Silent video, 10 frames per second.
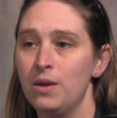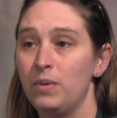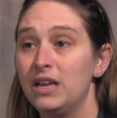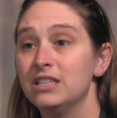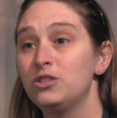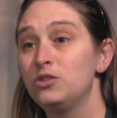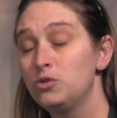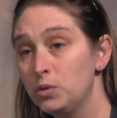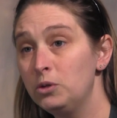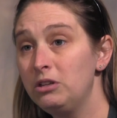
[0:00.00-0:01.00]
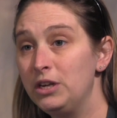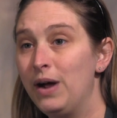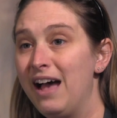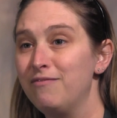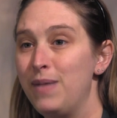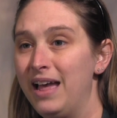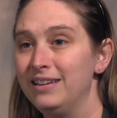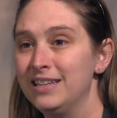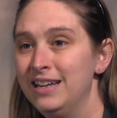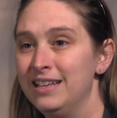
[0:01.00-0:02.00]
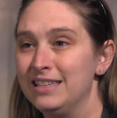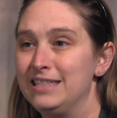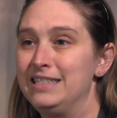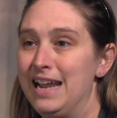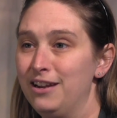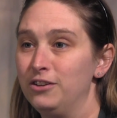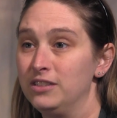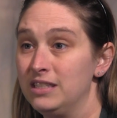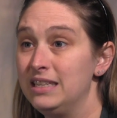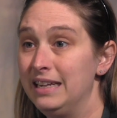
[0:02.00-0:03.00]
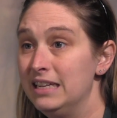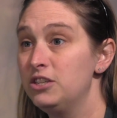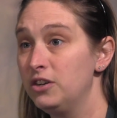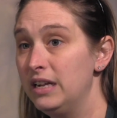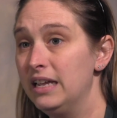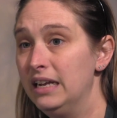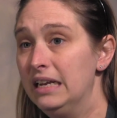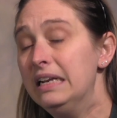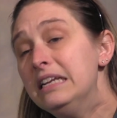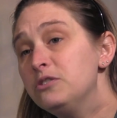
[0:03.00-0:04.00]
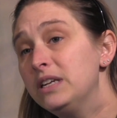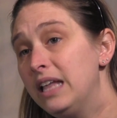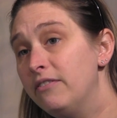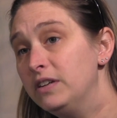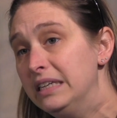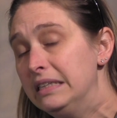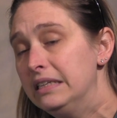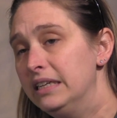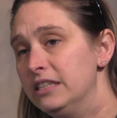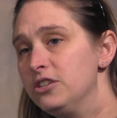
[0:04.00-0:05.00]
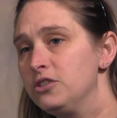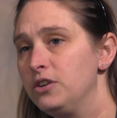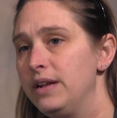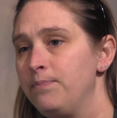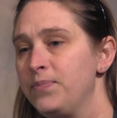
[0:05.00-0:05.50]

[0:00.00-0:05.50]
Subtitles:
because truly you have met the standards to enter in at an entry level in the industry.